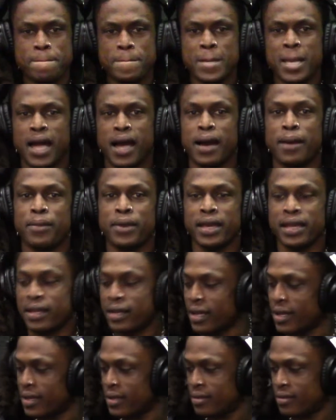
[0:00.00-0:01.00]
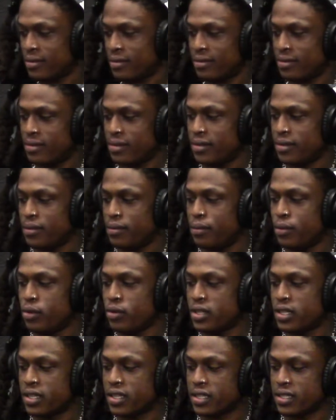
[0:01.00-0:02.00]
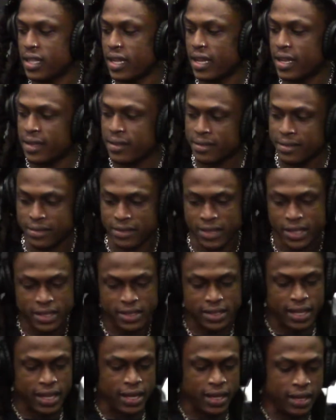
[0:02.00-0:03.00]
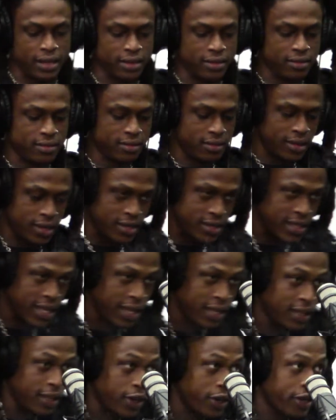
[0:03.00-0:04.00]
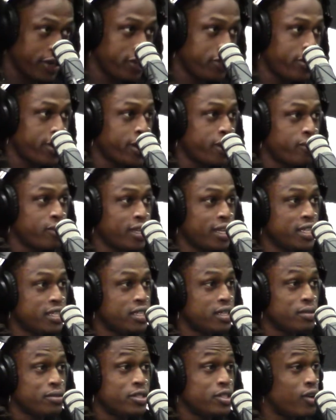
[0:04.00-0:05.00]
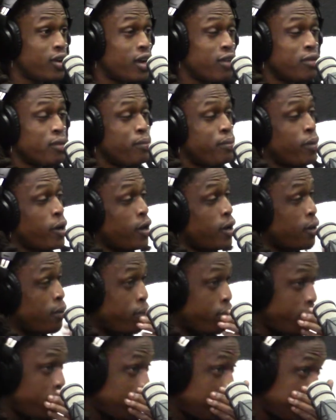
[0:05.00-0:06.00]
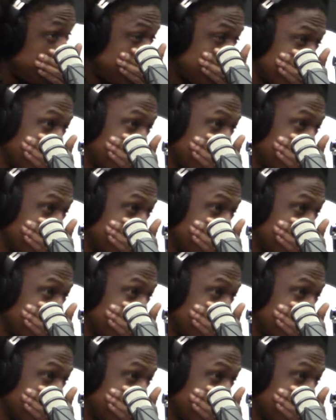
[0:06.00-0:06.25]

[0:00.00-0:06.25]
Nah, man. Like music is like it's like learning, creating relationships. Don't ever burn bridges.